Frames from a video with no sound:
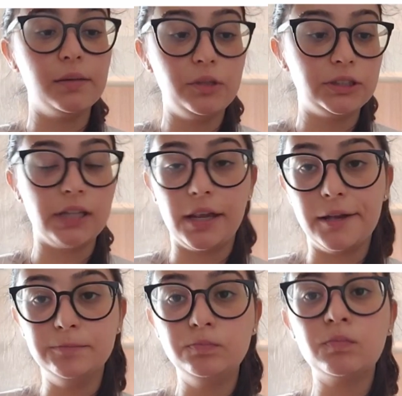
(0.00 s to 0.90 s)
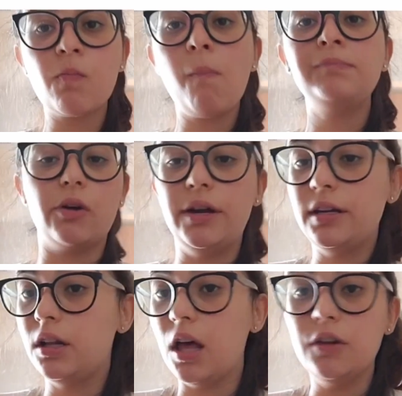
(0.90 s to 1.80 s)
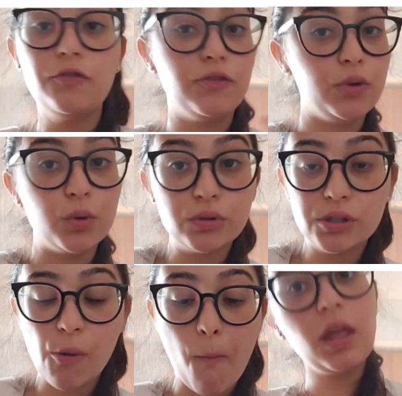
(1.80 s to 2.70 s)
am Brazilian, so I eat a lot of fruits.